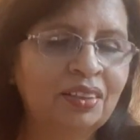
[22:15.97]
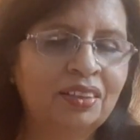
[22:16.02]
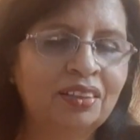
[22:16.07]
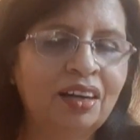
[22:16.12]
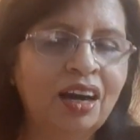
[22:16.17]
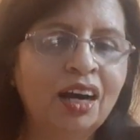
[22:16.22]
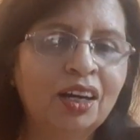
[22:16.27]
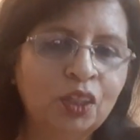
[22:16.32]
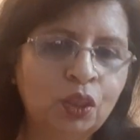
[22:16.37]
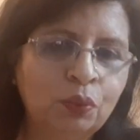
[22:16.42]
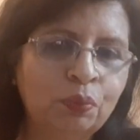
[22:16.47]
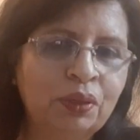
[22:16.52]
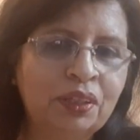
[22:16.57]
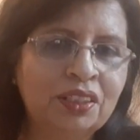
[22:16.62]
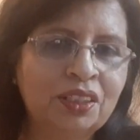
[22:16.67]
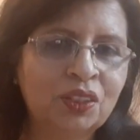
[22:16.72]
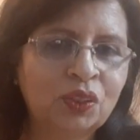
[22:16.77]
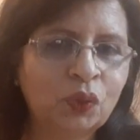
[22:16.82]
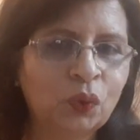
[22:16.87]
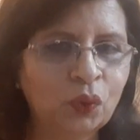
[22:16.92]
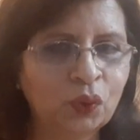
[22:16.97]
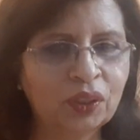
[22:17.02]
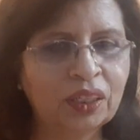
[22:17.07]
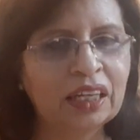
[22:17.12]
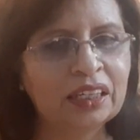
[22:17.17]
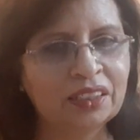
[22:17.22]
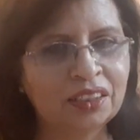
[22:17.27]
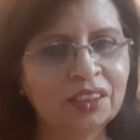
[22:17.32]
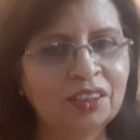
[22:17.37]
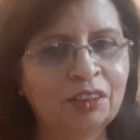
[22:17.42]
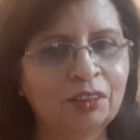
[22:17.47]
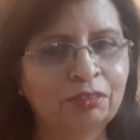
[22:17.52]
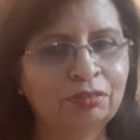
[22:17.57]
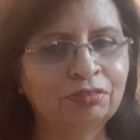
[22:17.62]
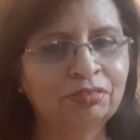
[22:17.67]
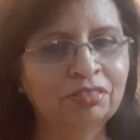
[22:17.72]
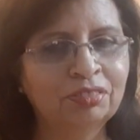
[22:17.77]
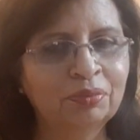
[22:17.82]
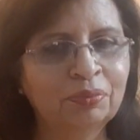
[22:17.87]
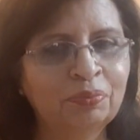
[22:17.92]
arguments get
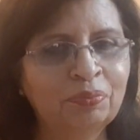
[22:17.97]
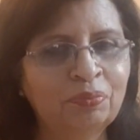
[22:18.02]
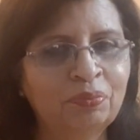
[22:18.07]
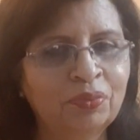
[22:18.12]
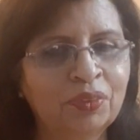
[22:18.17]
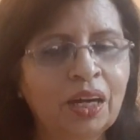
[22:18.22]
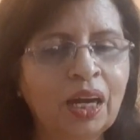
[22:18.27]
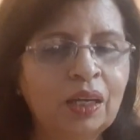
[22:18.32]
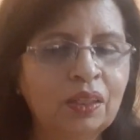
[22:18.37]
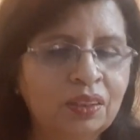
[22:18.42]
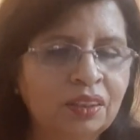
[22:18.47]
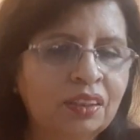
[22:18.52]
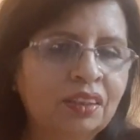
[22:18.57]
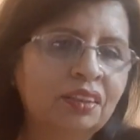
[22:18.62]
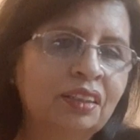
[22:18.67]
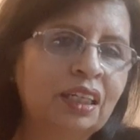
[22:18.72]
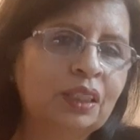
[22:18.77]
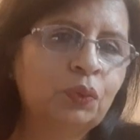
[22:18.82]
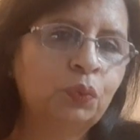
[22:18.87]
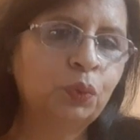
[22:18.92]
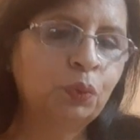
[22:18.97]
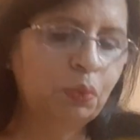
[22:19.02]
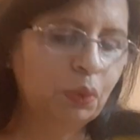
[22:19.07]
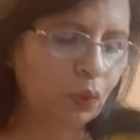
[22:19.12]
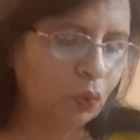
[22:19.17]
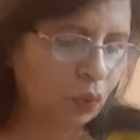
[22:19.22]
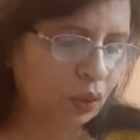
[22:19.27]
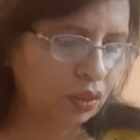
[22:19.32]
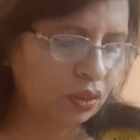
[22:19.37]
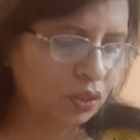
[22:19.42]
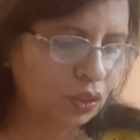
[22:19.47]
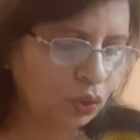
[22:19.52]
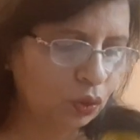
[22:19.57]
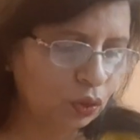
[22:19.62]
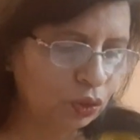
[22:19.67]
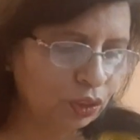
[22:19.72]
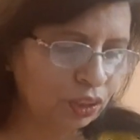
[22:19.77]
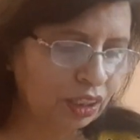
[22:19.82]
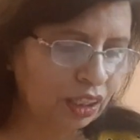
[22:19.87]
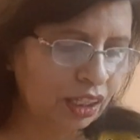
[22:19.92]
tough. I think that would be one. So
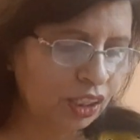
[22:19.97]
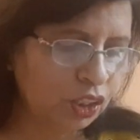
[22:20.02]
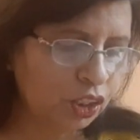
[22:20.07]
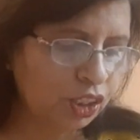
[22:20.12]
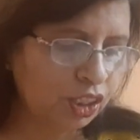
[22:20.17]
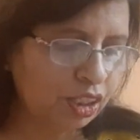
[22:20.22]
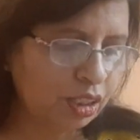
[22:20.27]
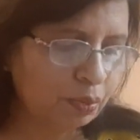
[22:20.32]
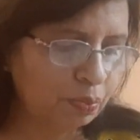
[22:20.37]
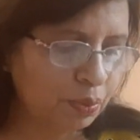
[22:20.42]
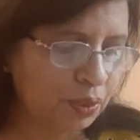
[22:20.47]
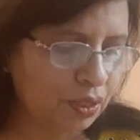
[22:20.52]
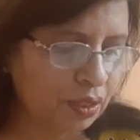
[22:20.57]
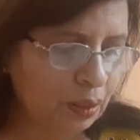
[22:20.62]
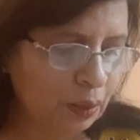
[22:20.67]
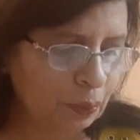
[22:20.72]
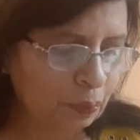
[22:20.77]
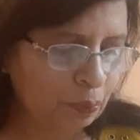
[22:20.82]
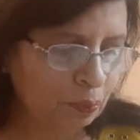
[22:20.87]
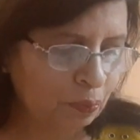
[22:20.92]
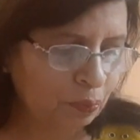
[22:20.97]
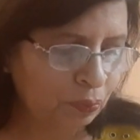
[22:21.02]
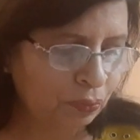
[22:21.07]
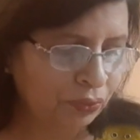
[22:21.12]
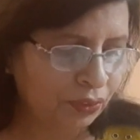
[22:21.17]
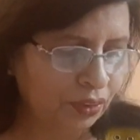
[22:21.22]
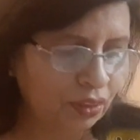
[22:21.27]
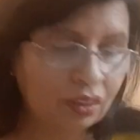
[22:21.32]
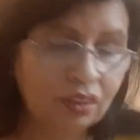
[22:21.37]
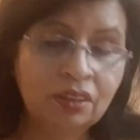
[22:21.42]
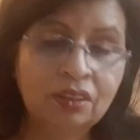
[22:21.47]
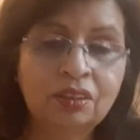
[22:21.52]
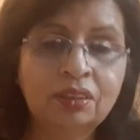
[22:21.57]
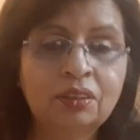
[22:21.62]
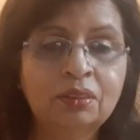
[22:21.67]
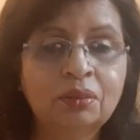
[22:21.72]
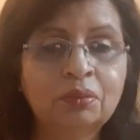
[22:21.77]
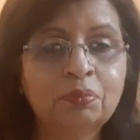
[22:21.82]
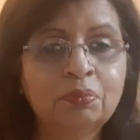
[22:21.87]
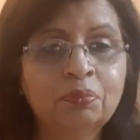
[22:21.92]
good relationships
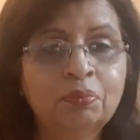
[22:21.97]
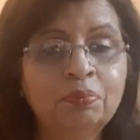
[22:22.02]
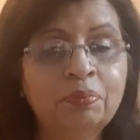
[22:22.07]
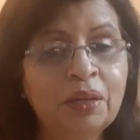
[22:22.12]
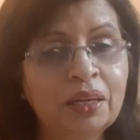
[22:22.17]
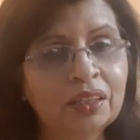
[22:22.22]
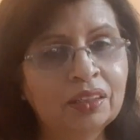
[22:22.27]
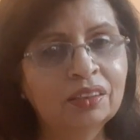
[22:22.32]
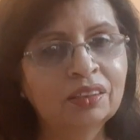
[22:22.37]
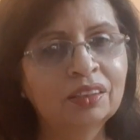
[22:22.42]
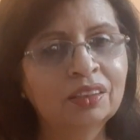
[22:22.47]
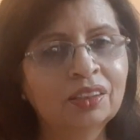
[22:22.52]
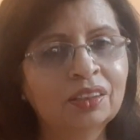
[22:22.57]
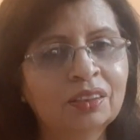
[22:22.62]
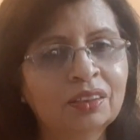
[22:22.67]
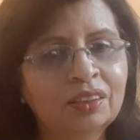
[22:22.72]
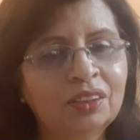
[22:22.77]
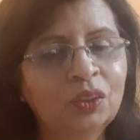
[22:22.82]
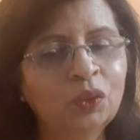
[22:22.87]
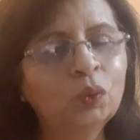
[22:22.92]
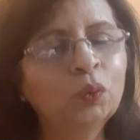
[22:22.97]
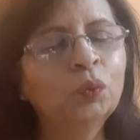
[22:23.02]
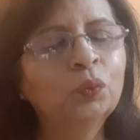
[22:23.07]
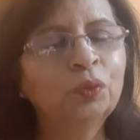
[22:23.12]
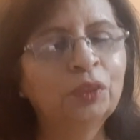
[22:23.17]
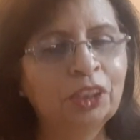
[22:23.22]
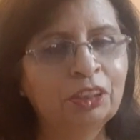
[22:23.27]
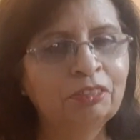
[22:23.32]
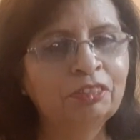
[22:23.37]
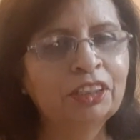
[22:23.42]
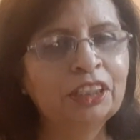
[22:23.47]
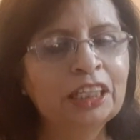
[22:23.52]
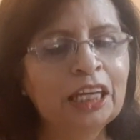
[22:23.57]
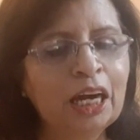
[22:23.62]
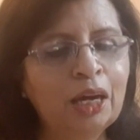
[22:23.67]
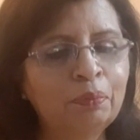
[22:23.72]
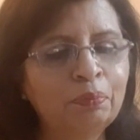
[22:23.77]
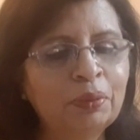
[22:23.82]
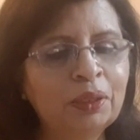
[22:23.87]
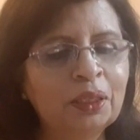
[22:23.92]
make you very, very
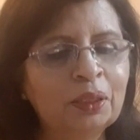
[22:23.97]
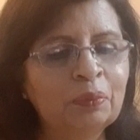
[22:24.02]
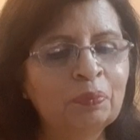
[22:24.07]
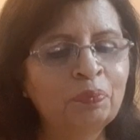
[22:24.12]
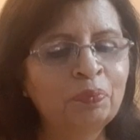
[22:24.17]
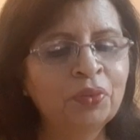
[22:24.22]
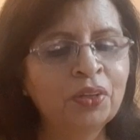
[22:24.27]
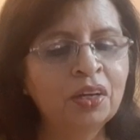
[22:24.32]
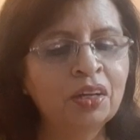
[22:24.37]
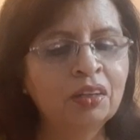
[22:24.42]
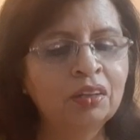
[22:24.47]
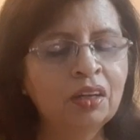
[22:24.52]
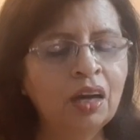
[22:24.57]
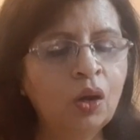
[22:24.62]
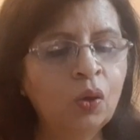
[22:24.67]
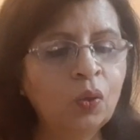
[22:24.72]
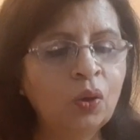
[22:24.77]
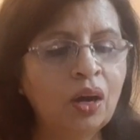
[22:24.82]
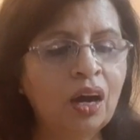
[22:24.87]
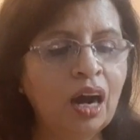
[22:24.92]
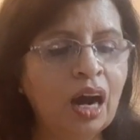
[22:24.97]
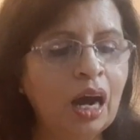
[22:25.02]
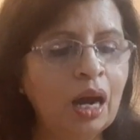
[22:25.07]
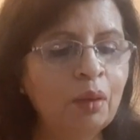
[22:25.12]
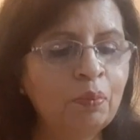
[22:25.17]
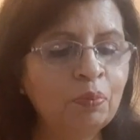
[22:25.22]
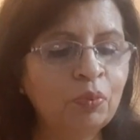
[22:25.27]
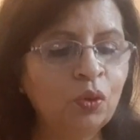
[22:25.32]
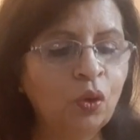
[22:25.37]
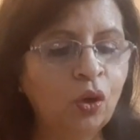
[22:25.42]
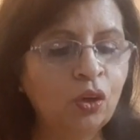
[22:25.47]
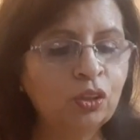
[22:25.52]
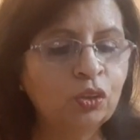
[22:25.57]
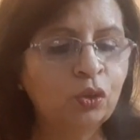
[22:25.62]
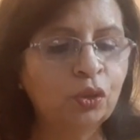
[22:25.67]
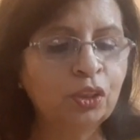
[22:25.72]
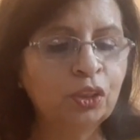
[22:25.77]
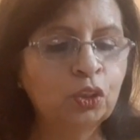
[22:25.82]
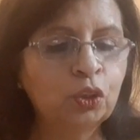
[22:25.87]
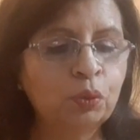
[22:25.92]
happy. Now, I'm not
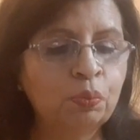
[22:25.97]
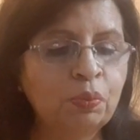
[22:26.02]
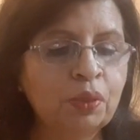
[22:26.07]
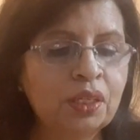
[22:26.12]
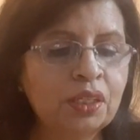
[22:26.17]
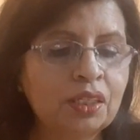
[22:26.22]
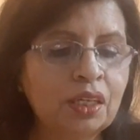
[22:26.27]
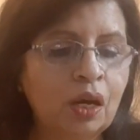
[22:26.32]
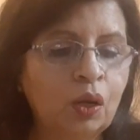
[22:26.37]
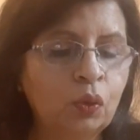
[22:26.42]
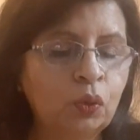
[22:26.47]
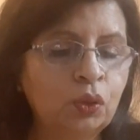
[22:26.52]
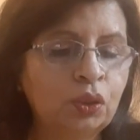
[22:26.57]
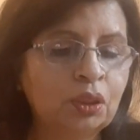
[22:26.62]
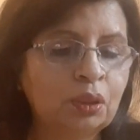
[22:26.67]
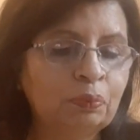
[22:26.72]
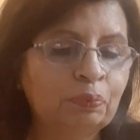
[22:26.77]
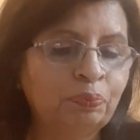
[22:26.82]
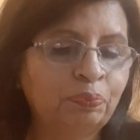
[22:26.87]
going to miss out